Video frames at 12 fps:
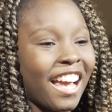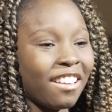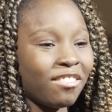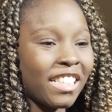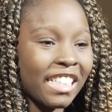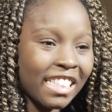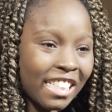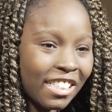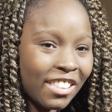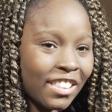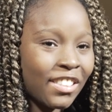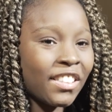I'm 16
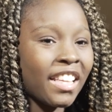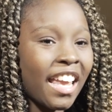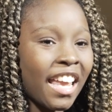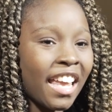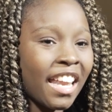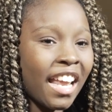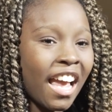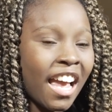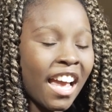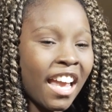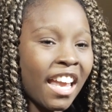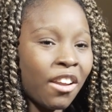years old, and
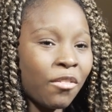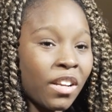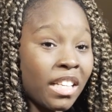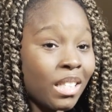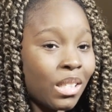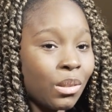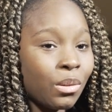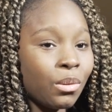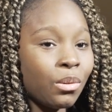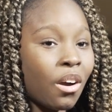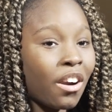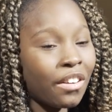I went
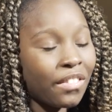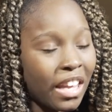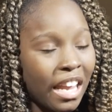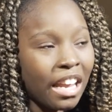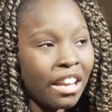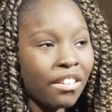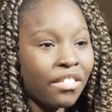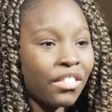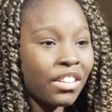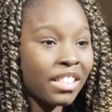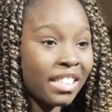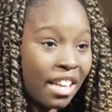to RFK for
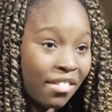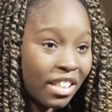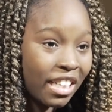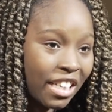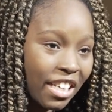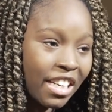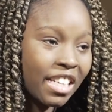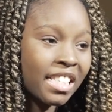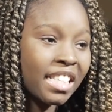7 years.